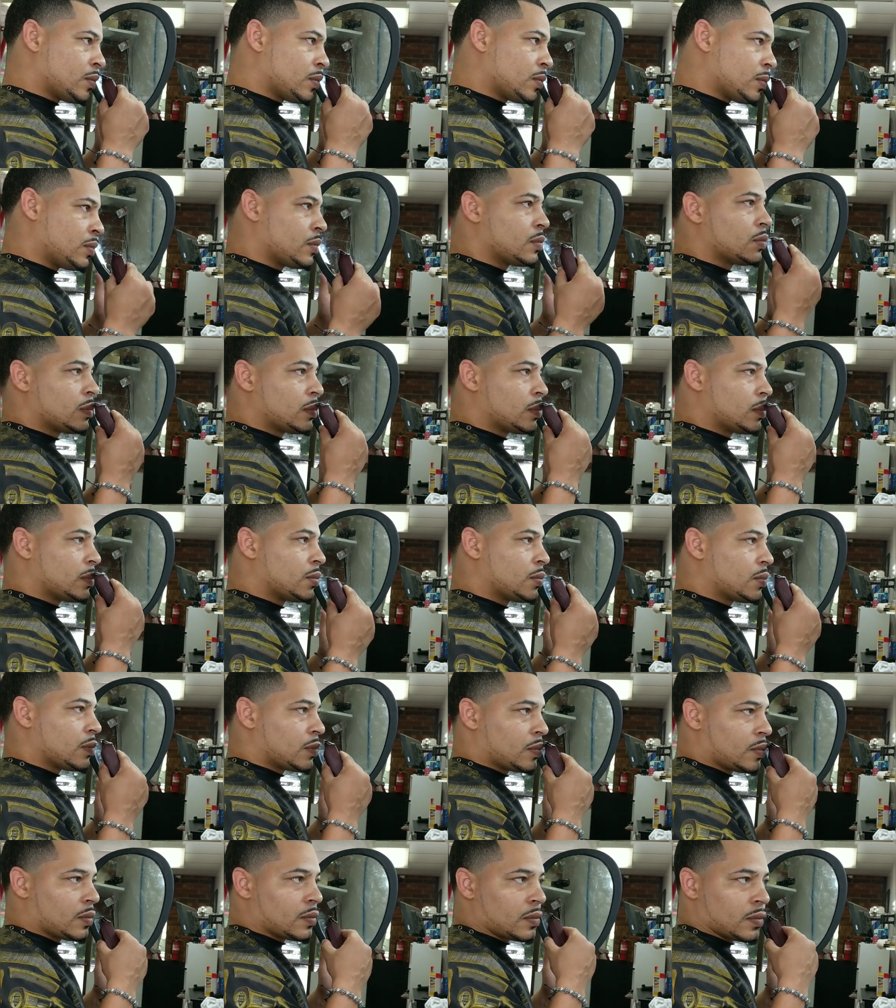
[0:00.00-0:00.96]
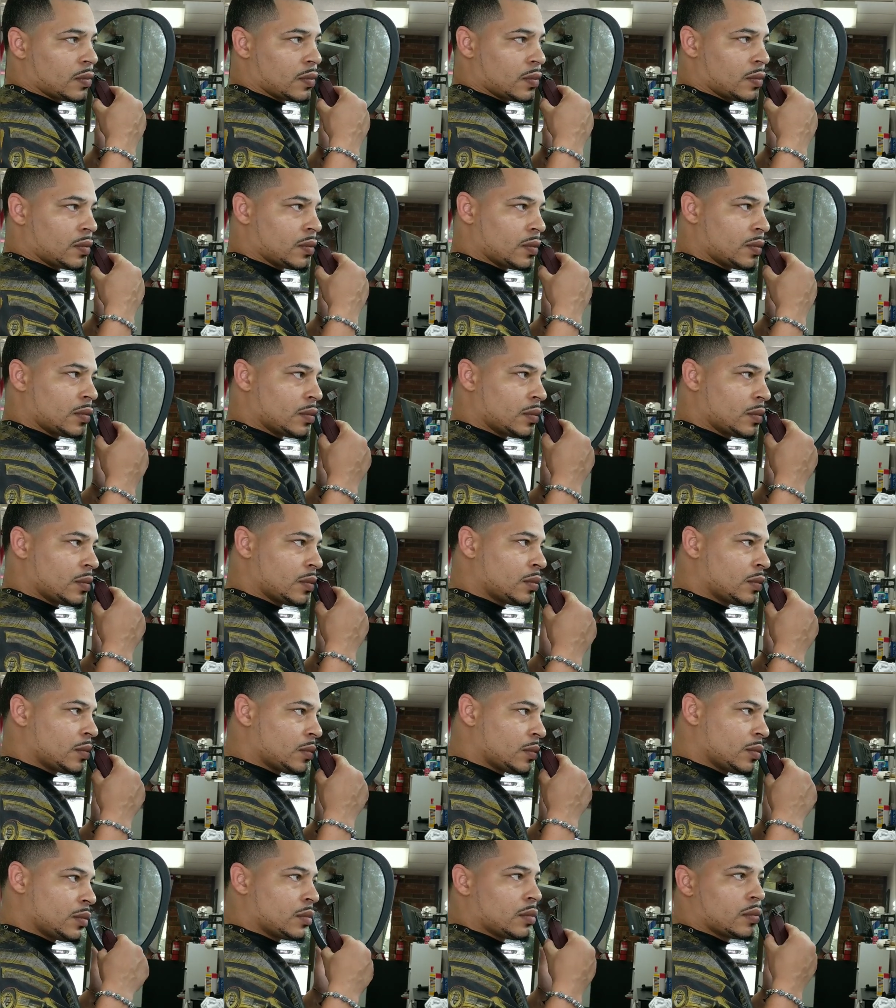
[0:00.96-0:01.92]
Now, when you're looking in the mirror,
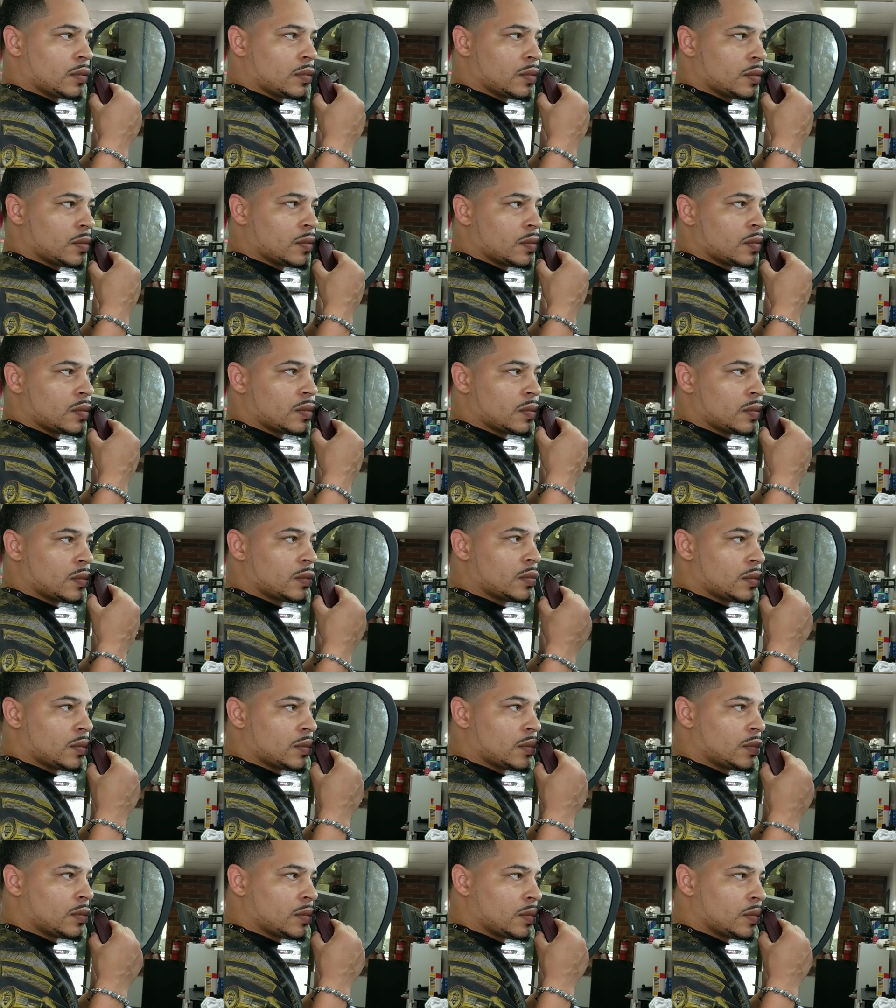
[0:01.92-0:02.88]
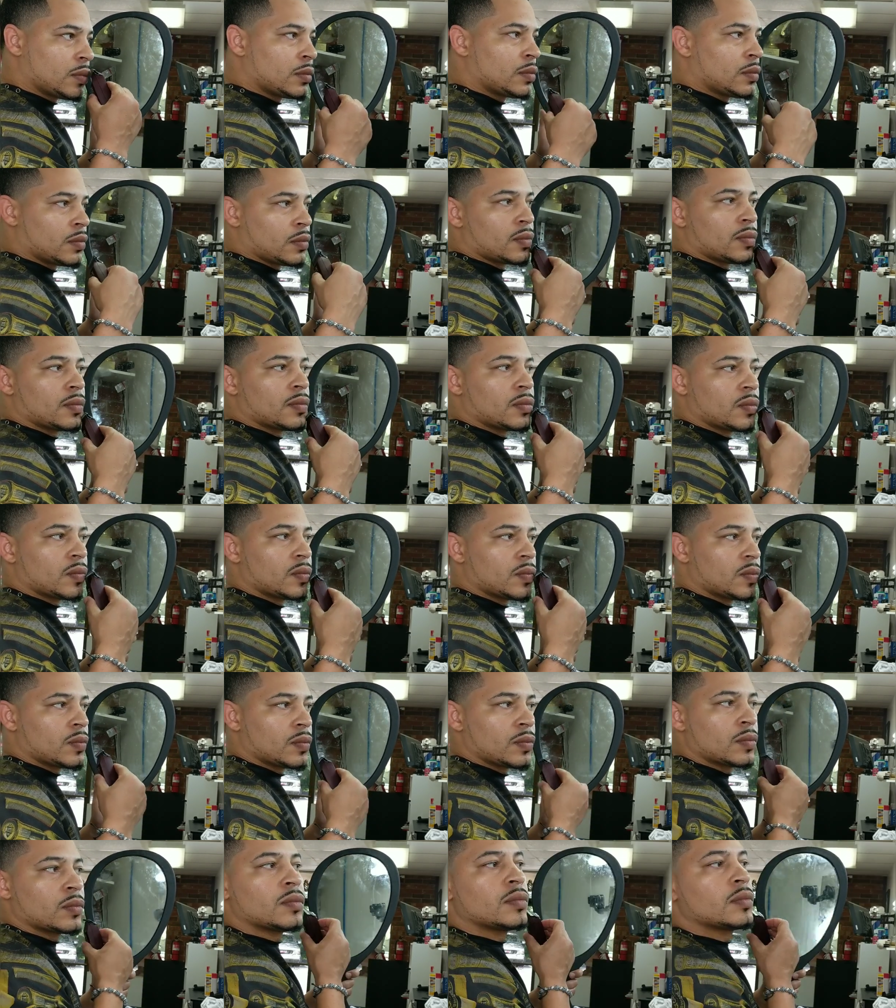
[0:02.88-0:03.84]
trying to get symmetry in
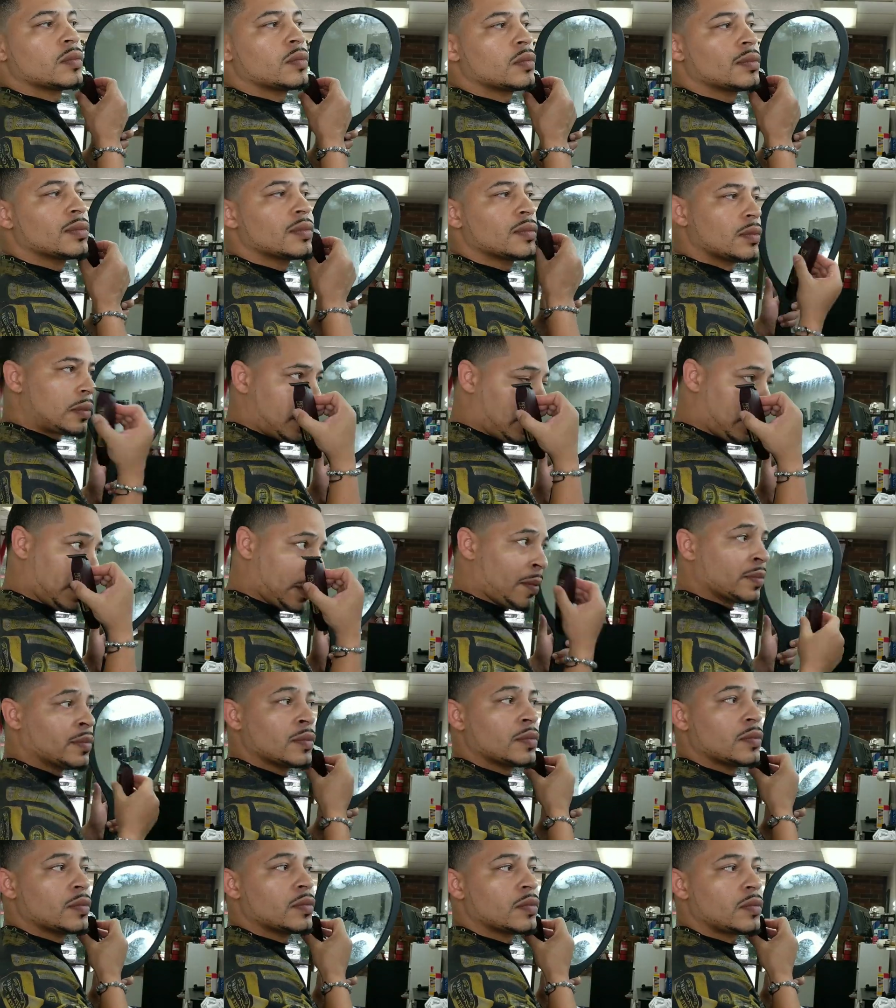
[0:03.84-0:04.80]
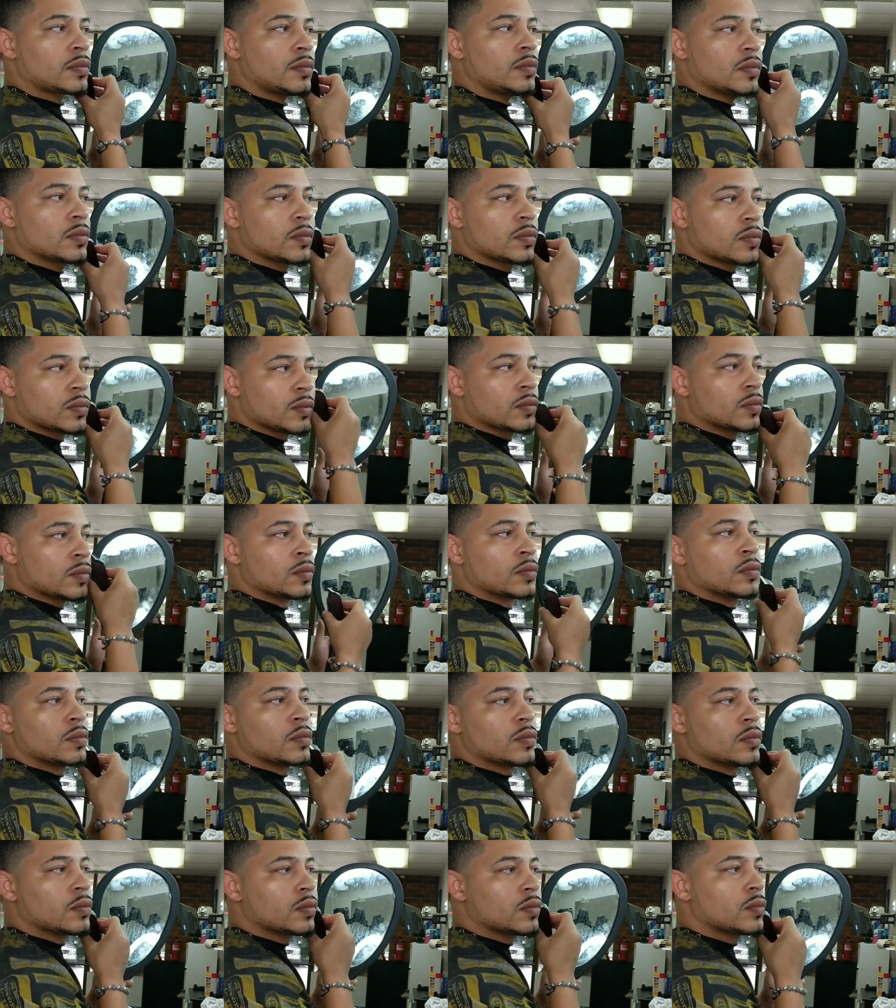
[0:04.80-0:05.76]
your mustache, your goatee, your
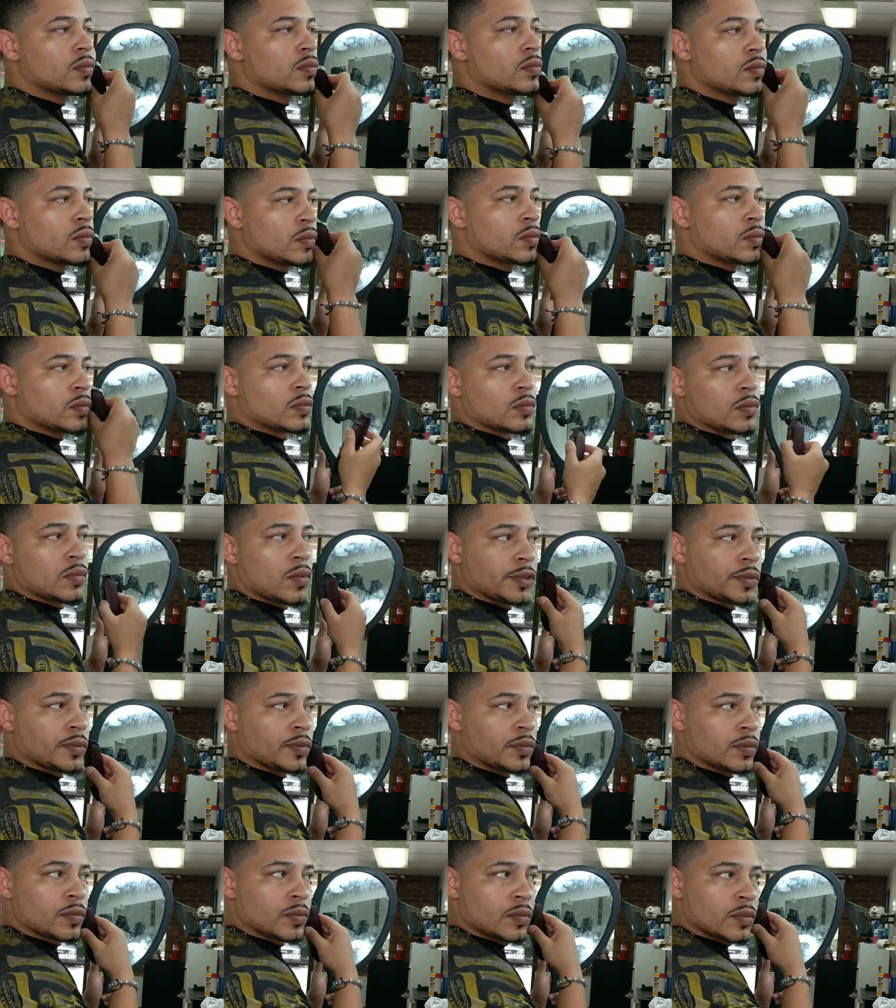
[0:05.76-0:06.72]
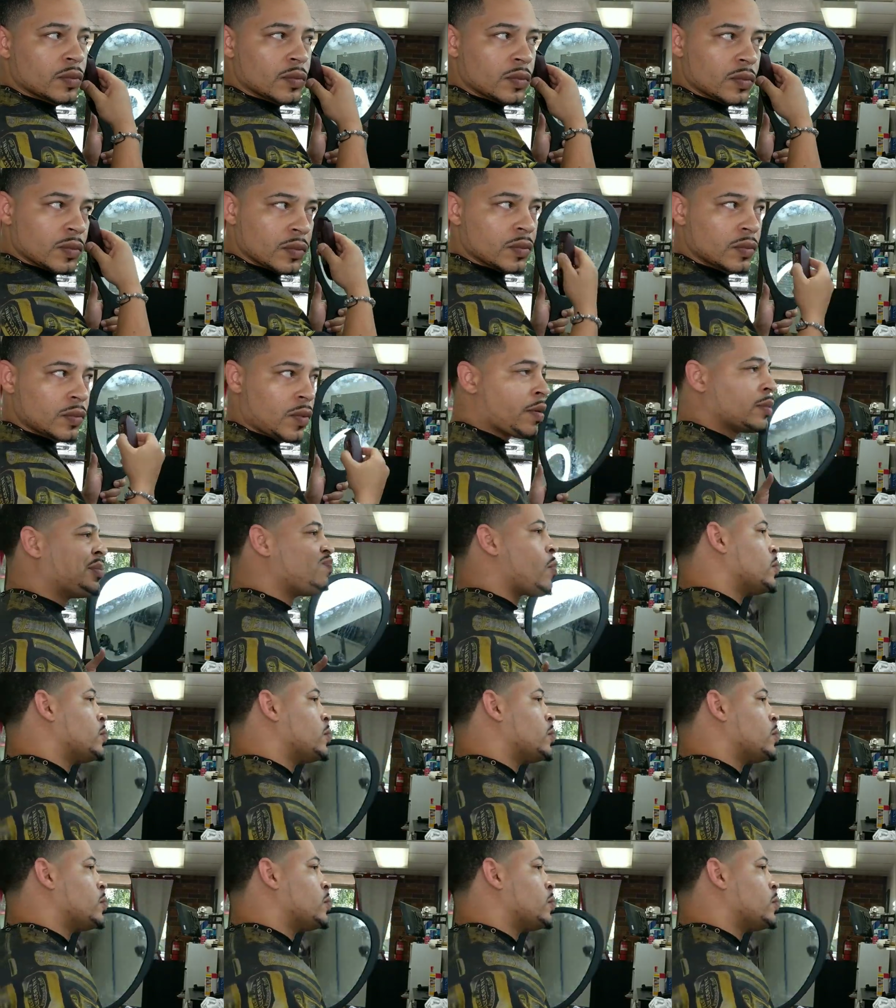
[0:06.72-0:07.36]
chin strap, or your hairline,